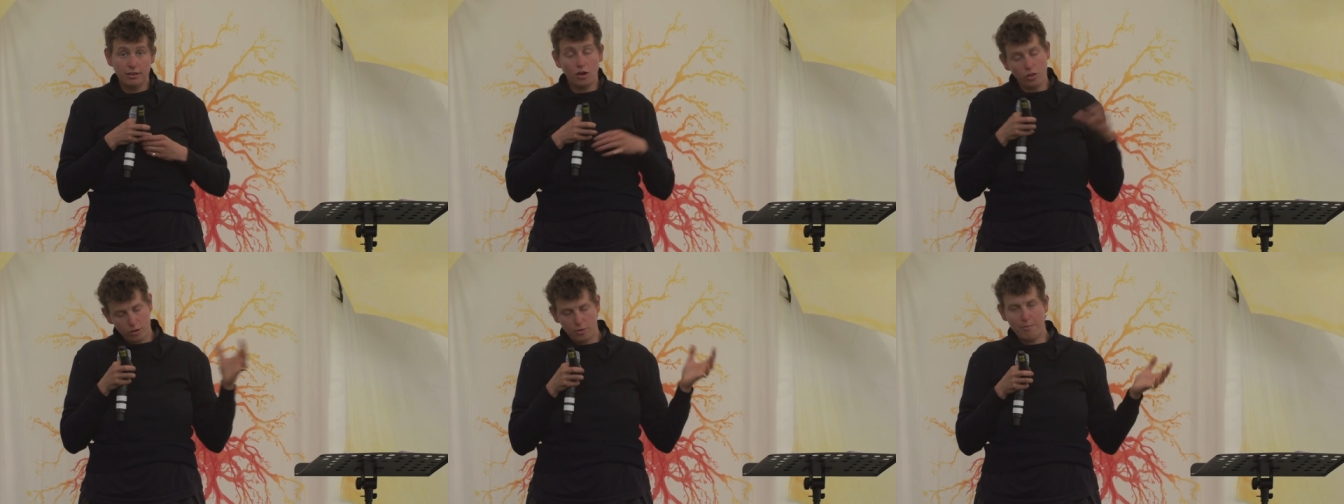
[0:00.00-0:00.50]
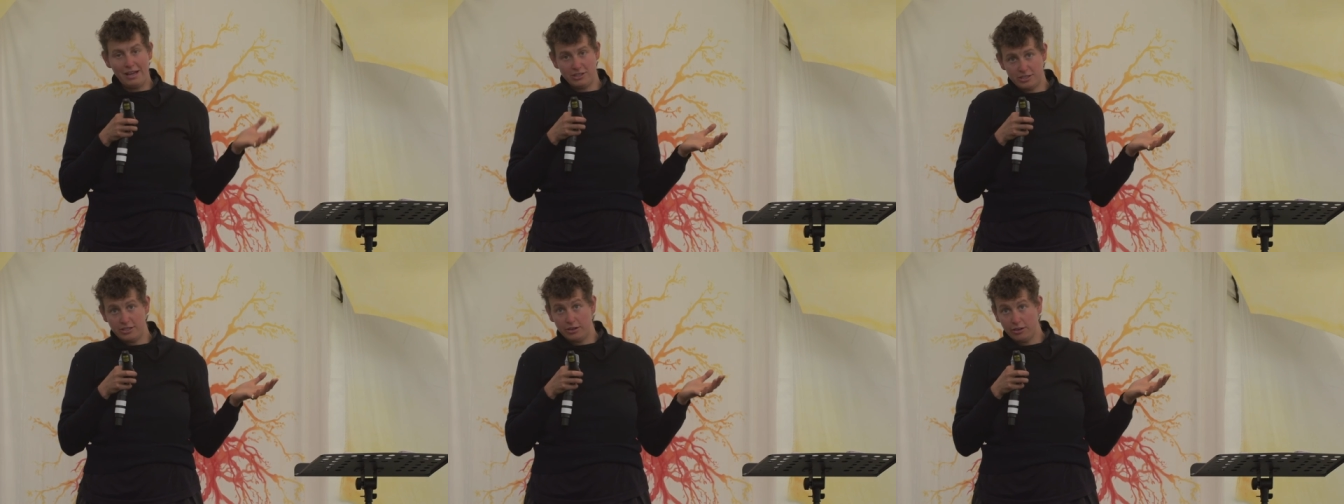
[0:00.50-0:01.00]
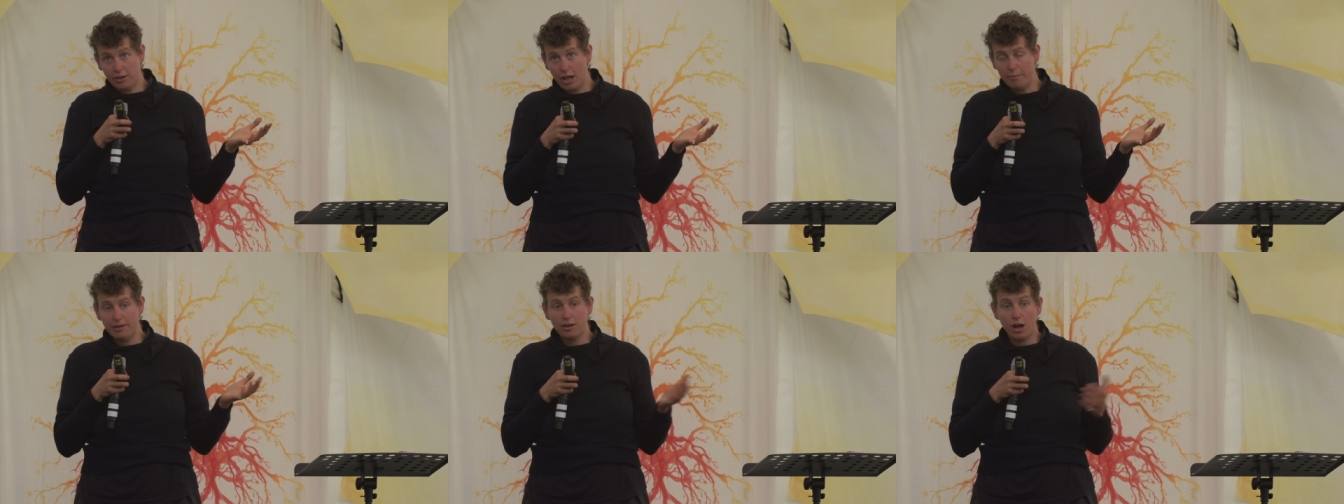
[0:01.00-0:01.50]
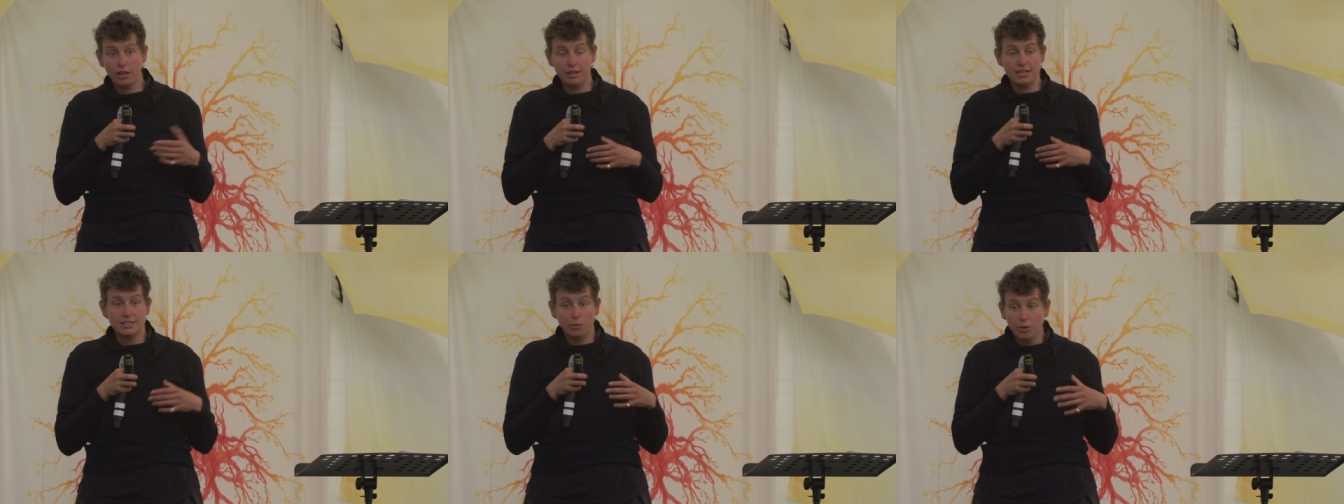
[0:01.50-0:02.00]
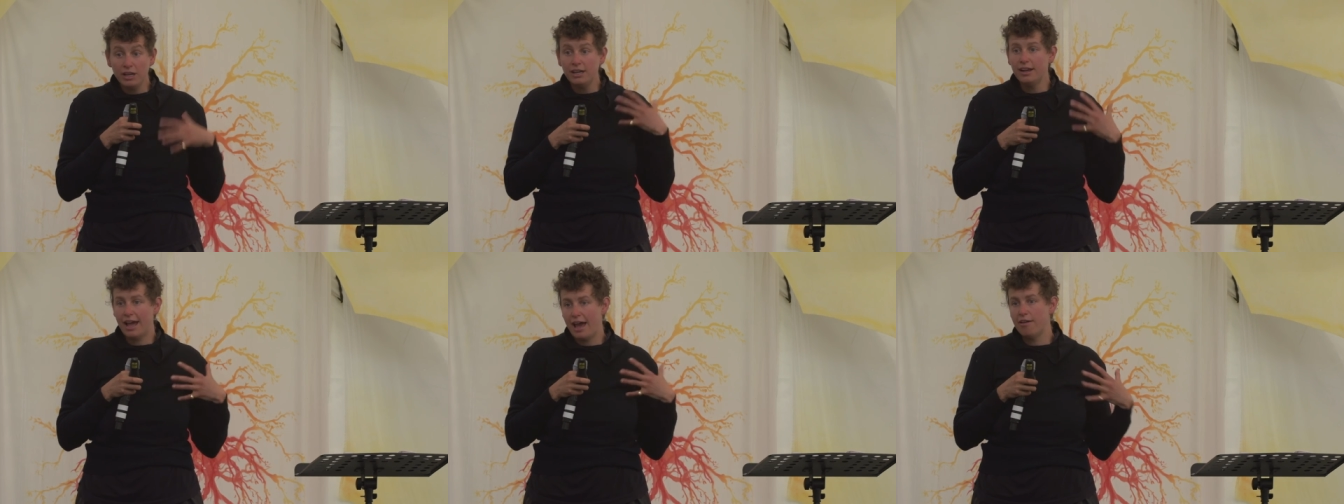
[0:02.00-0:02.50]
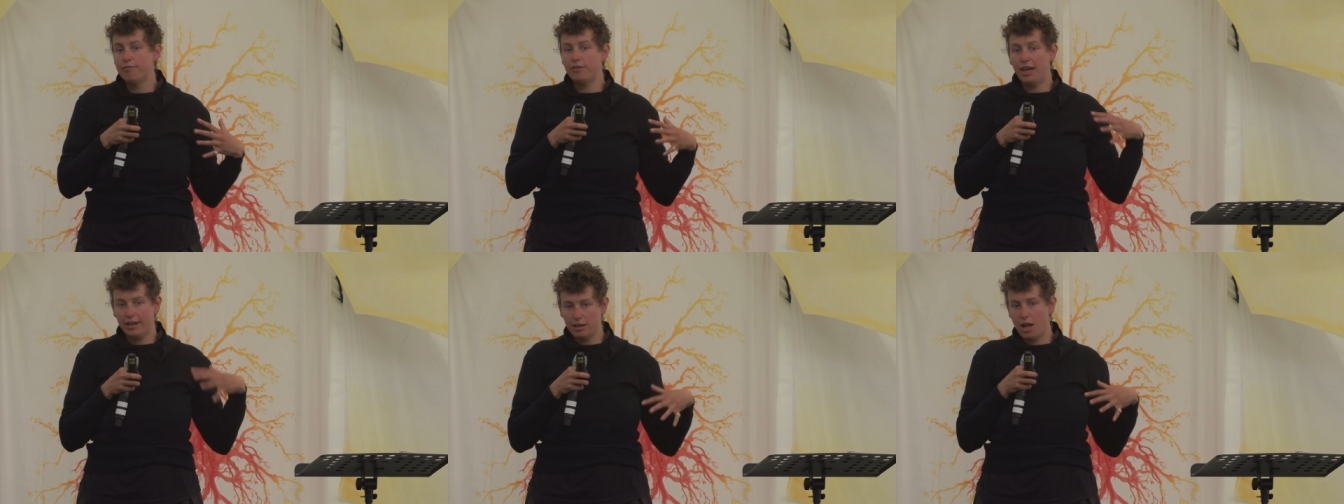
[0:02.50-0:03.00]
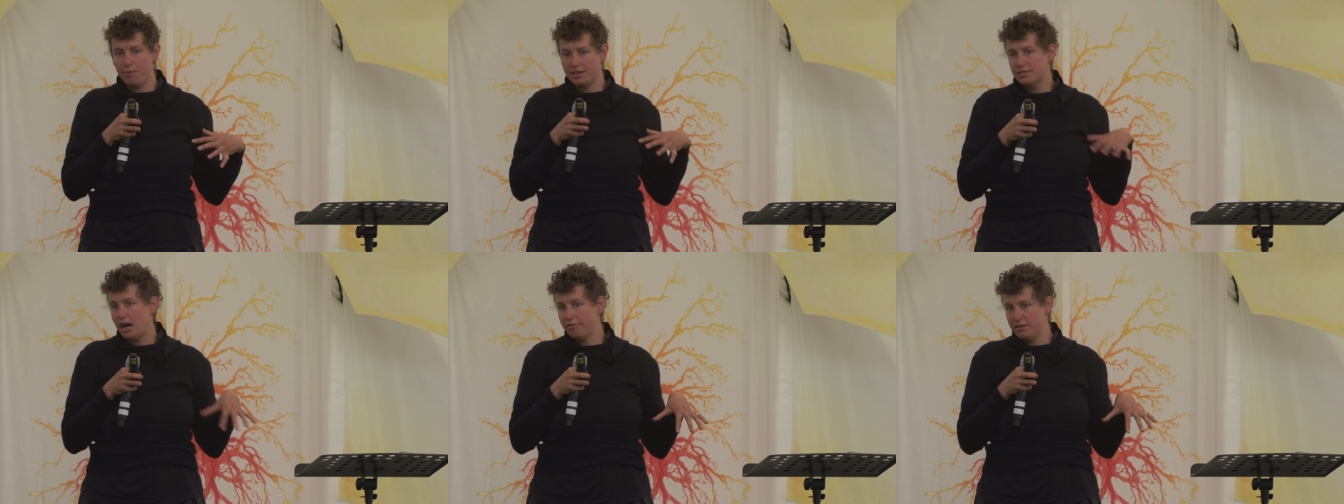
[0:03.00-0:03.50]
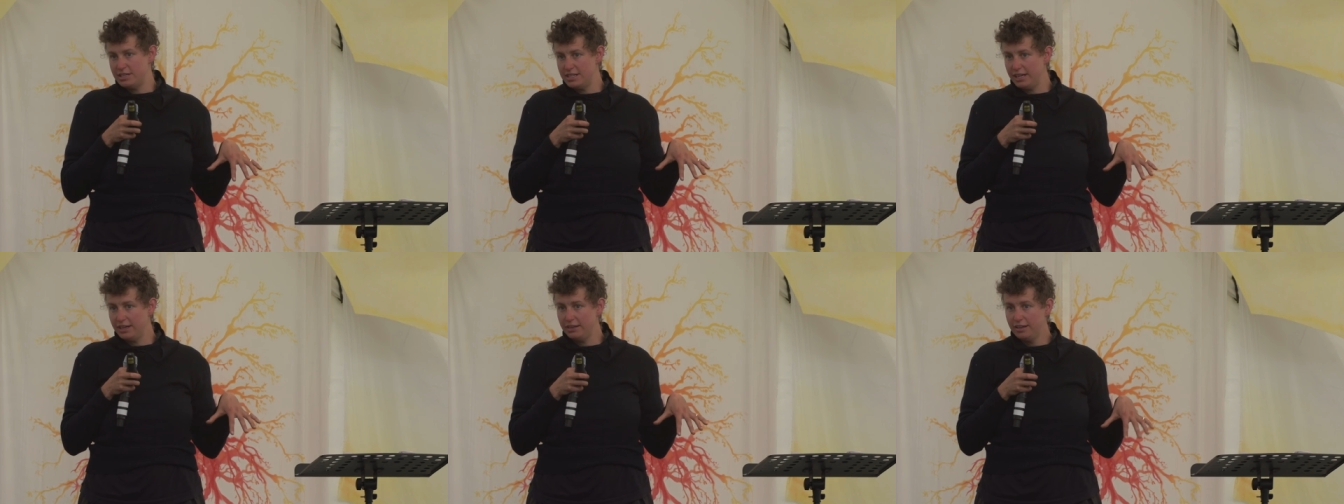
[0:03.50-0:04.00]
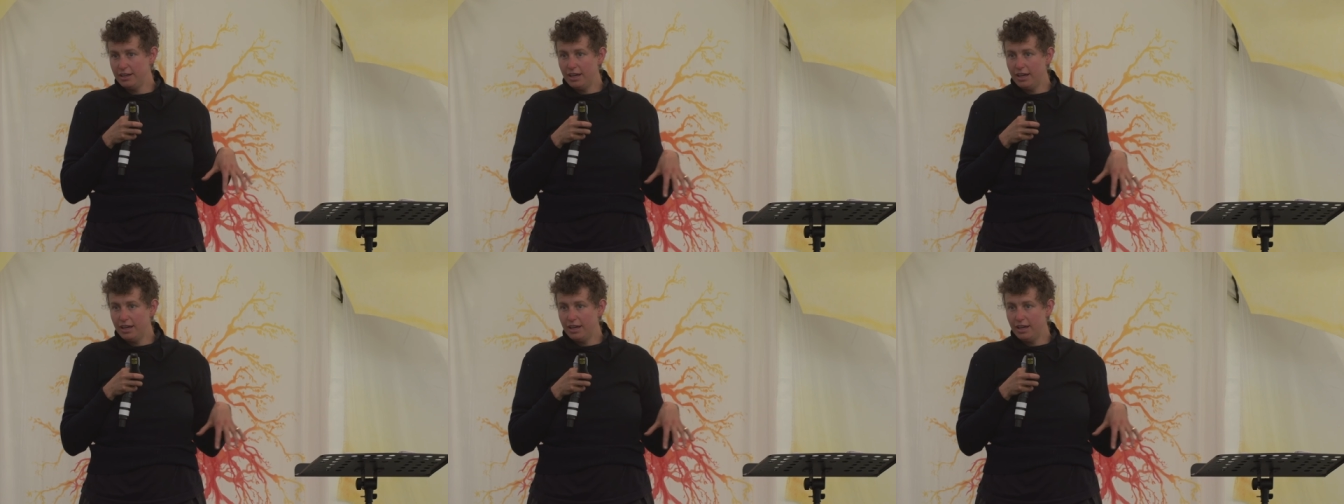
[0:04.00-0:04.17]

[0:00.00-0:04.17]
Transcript: although a magisterial colony, said we need to have economic sovereignty